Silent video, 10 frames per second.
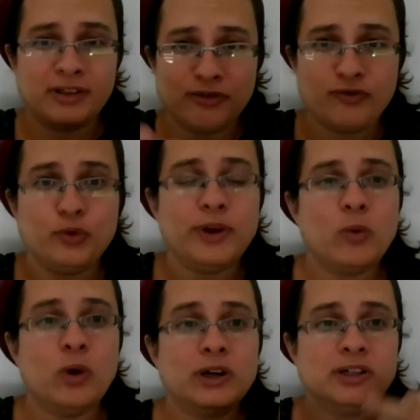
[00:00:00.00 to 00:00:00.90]
the food I
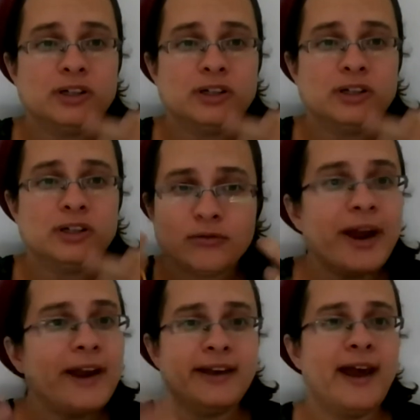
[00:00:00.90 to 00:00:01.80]
want,
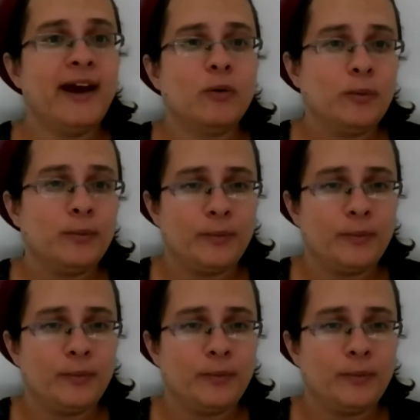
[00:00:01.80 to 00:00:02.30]
right now?